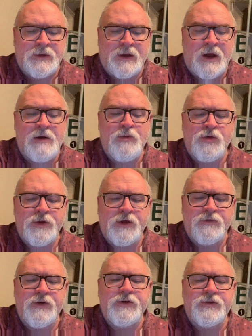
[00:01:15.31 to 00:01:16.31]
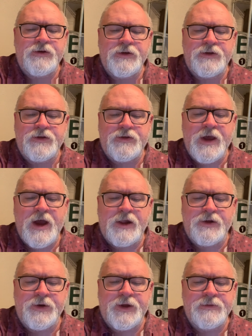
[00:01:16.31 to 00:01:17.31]
I'm only a visitor at this
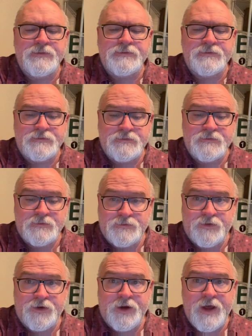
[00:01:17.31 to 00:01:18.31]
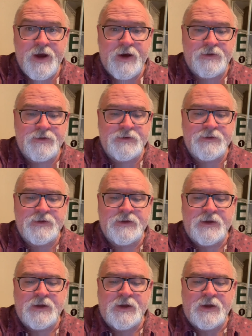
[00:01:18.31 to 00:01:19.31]
gallery, for now.
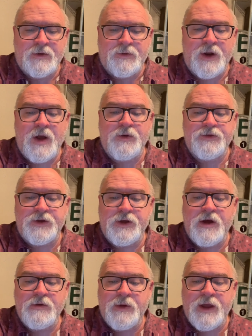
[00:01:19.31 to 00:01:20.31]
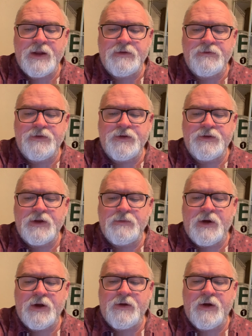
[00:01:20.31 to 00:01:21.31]
When I was a young man visiting
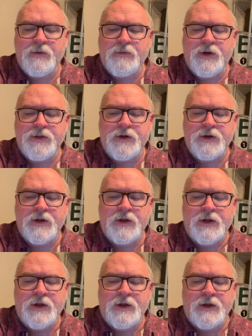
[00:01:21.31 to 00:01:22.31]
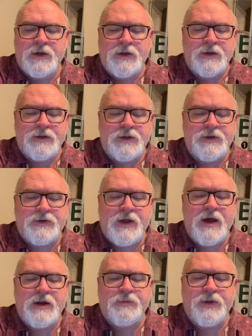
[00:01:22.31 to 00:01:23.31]
my grandmother, these
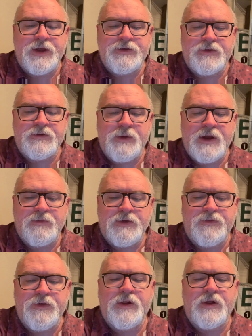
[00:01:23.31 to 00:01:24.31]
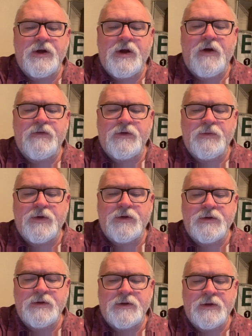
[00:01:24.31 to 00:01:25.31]
kind of places made me feel
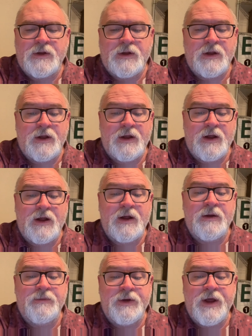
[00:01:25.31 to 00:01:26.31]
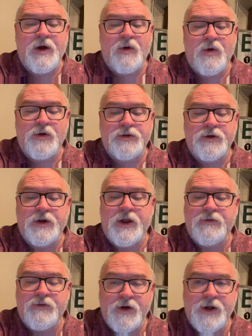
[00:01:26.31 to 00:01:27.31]
uncomfortable. I'm now older and
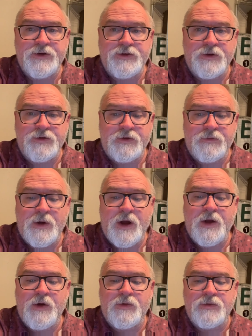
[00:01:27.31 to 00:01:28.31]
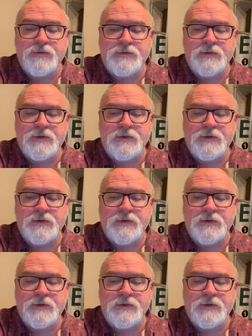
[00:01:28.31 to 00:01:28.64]
have grandchildren of my own.